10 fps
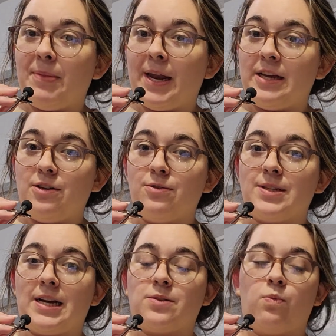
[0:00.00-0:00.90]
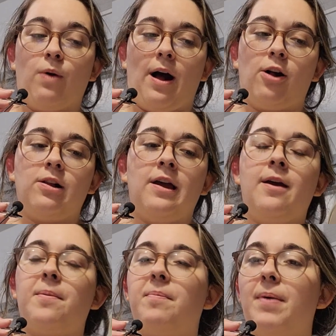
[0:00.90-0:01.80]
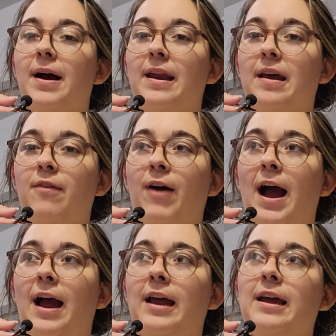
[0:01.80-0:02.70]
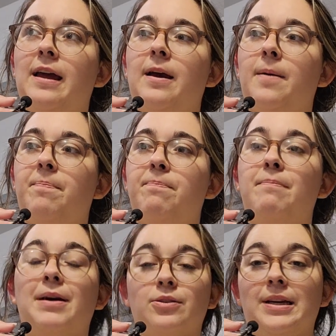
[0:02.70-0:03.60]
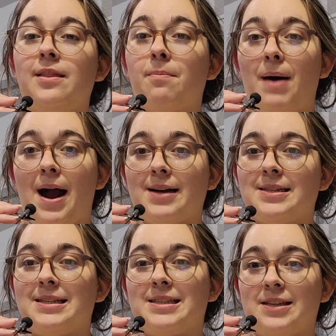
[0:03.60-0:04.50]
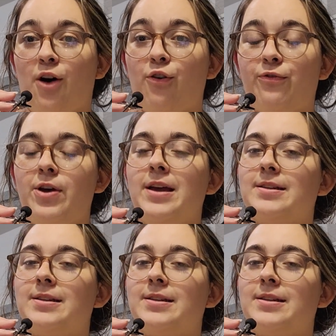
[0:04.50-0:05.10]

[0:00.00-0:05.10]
that I use as well, but if I am building the box itself,